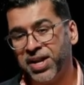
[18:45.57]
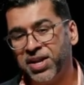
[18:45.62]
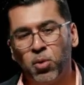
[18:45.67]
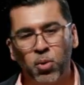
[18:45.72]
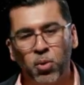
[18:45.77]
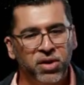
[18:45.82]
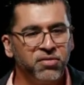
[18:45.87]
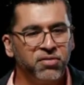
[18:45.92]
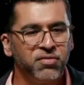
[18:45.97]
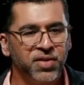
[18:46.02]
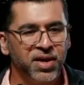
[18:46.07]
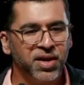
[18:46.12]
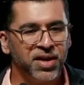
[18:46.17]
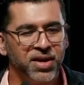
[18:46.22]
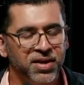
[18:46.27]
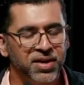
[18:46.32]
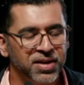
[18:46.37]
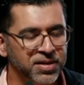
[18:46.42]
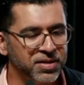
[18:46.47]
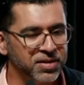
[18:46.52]
One of the,
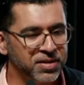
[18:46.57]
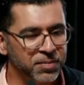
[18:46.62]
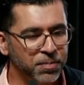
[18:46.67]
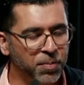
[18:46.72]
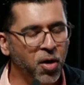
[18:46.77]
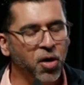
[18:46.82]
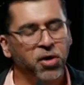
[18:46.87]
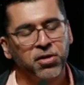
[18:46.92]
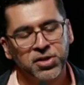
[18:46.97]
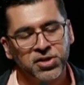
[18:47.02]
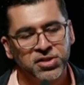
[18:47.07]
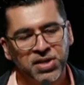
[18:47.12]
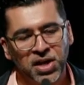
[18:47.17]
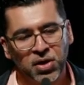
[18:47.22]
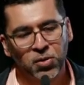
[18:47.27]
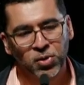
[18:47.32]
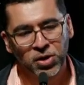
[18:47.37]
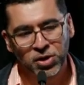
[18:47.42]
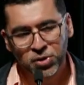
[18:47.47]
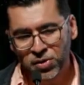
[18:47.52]
the partners that I
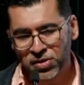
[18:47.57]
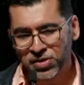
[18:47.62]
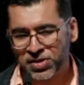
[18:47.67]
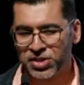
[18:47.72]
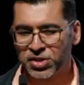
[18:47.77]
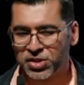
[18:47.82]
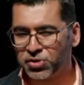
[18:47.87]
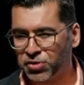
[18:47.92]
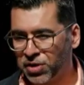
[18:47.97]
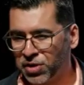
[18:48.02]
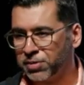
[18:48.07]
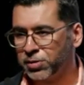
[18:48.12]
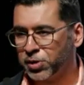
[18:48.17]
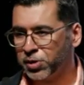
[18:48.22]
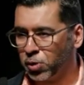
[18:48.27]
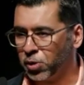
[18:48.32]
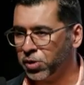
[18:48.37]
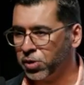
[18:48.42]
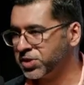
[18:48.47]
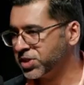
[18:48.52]
worked with described
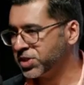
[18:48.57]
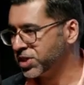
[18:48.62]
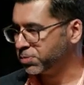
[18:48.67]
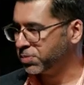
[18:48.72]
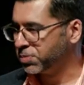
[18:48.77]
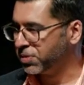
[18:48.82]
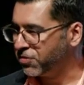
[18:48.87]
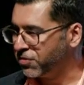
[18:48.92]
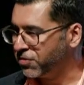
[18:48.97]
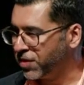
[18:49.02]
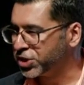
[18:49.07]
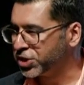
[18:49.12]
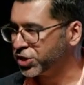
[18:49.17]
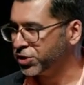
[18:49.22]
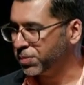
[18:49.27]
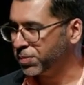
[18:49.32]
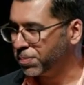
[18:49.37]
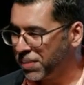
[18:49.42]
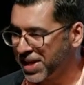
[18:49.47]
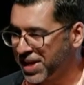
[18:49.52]
lawyers as
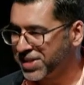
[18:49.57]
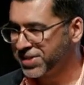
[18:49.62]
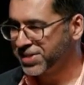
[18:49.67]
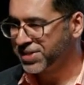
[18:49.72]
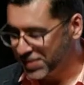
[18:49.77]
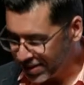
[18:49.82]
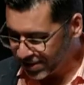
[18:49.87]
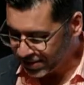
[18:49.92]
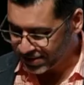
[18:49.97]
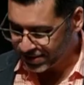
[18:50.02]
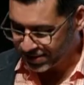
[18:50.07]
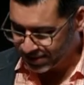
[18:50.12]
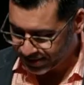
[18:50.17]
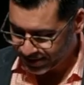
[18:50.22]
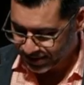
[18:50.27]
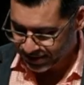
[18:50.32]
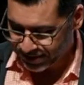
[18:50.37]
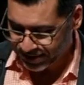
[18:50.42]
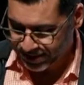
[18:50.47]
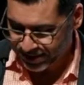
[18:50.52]
professional pessimists,
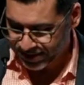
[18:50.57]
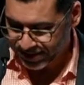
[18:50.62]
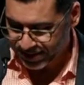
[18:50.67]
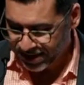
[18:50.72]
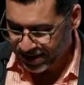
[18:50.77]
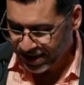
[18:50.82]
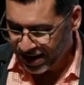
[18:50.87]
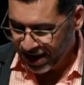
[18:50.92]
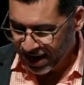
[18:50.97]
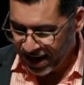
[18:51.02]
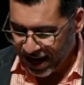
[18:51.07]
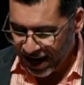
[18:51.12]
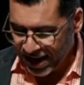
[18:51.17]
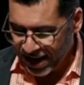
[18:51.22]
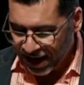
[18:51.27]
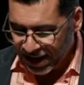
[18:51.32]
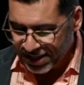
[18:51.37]
and I